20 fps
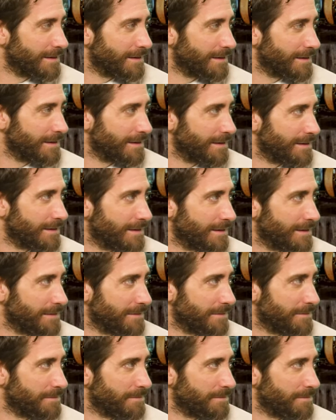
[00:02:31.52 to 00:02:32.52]

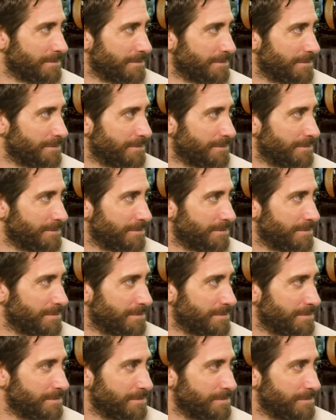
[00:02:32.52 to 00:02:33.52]

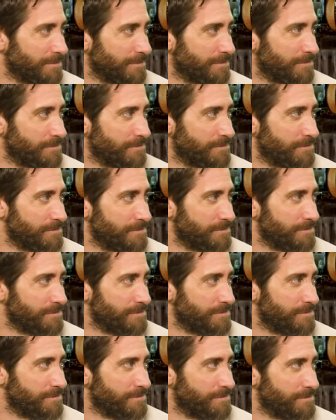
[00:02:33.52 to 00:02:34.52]

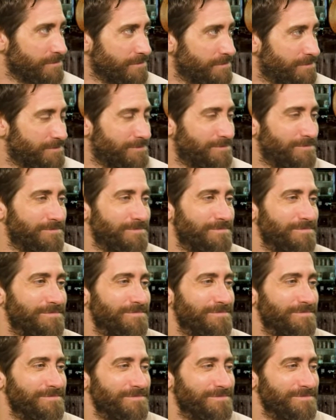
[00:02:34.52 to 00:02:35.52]

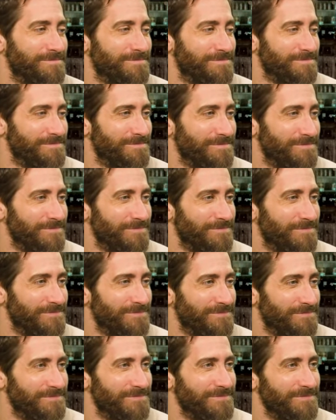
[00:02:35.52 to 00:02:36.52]

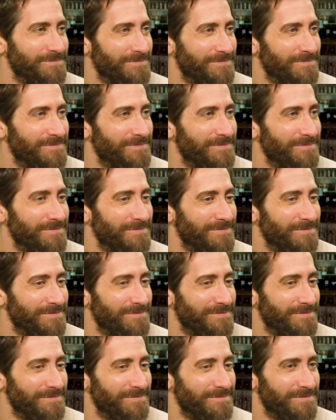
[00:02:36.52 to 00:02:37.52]

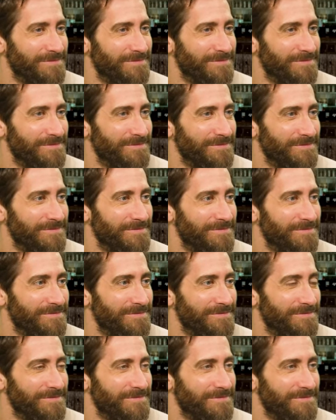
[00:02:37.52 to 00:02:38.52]

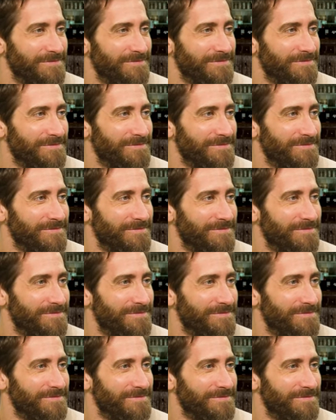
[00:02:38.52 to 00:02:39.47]
(not speaking)